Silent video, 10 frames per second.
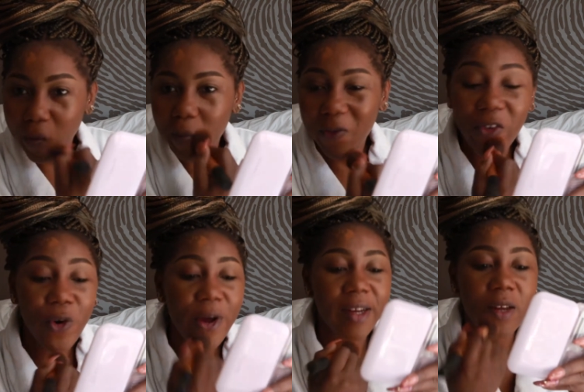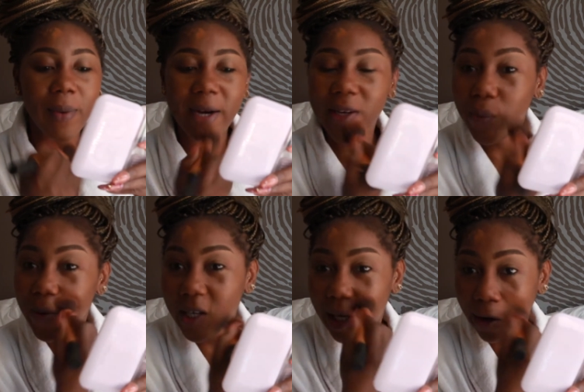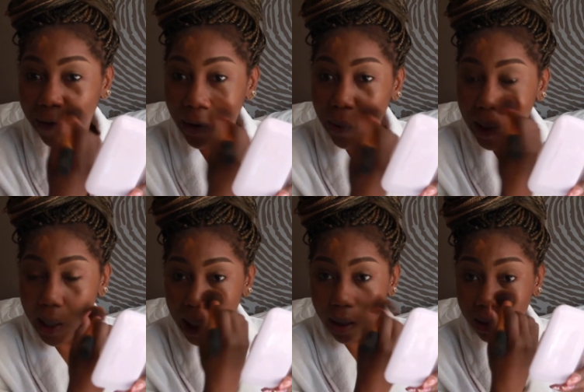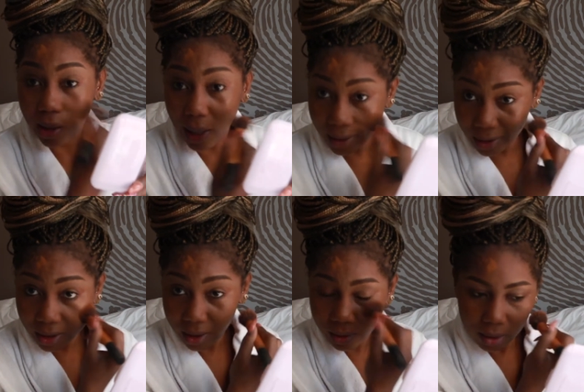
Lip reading: Before anybody would give you $1,